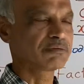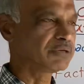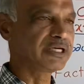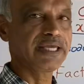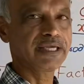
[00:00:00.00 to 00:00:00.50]

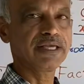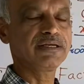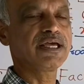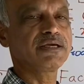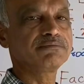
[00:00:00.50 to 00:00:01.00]
but
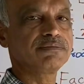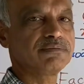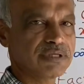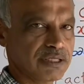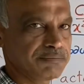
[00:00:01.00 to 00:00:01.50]
again
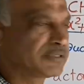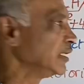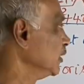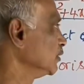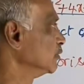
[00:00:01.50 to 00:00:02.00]
I am
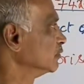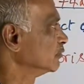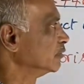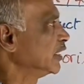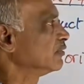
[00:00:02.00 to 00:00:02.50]
telling
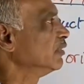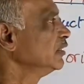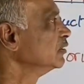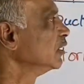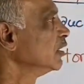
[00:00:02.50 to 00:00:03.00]
that
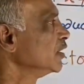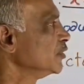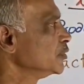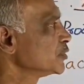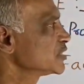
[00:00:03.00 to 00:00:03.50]
one.
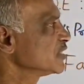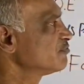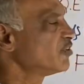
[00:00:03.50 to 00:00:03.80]
Using